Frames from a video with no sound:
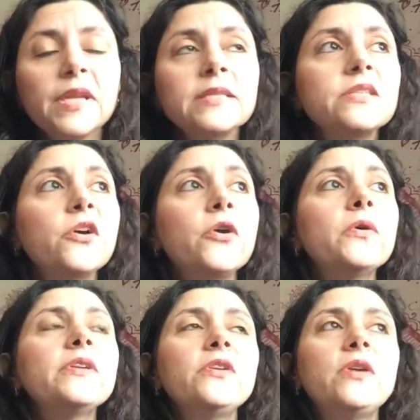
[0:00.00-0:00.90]

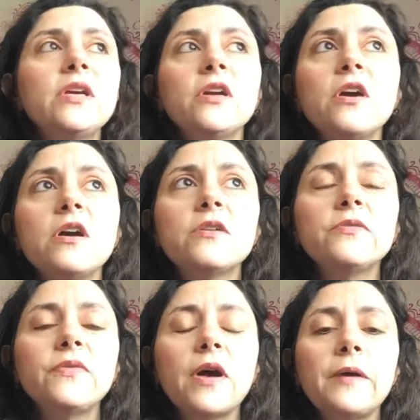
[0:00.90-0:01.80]
So you hear
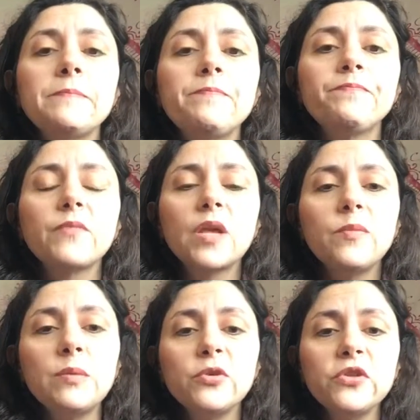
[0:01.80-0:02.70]
of
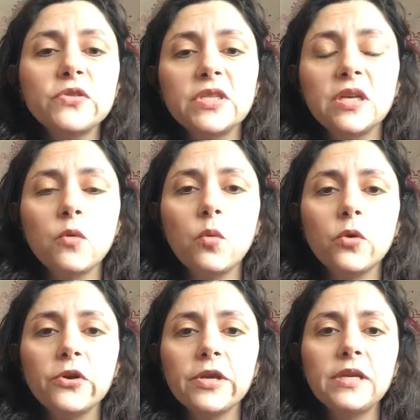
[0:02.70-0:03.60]
people using
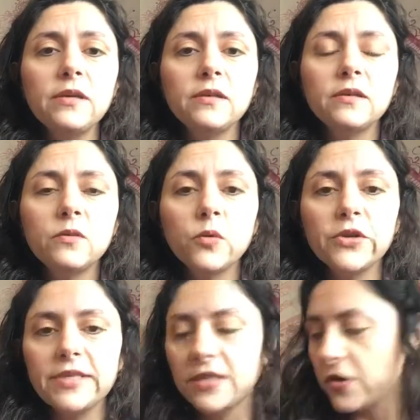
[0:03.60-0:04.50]

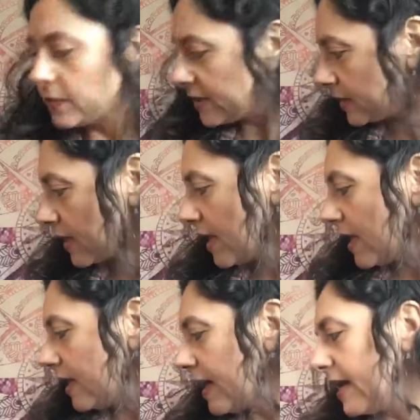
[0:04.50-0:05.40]
worry stones,
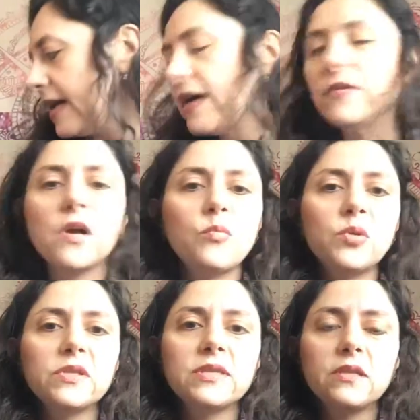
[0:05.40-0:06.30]
and I have a
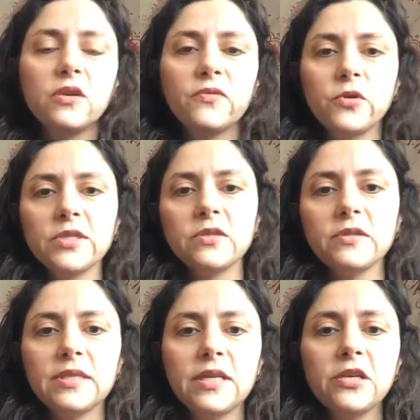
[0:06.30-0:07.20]
couple of
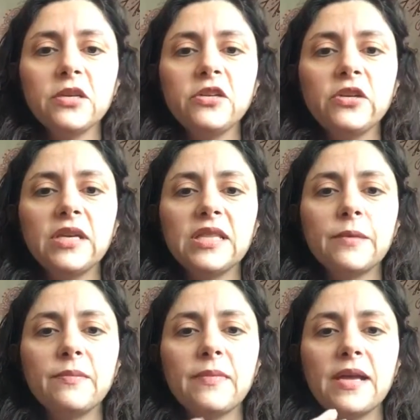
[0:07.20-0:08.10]
crystals here, and you can get
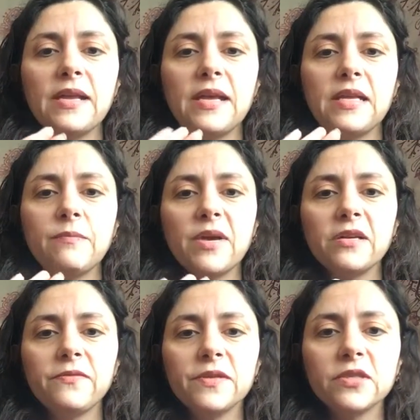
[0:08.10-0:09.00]
them at any
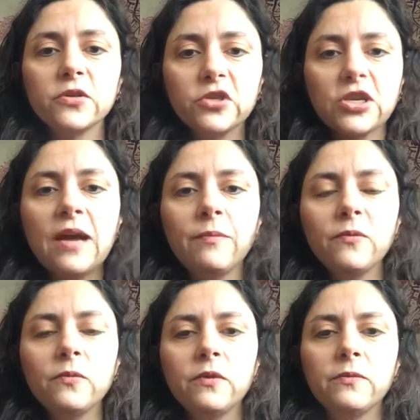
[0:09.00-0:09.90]
metaphysical shop.
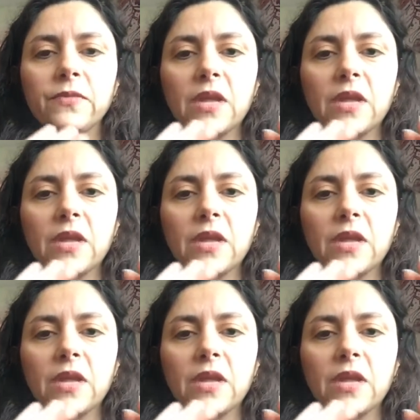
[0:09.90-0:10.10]
Woo!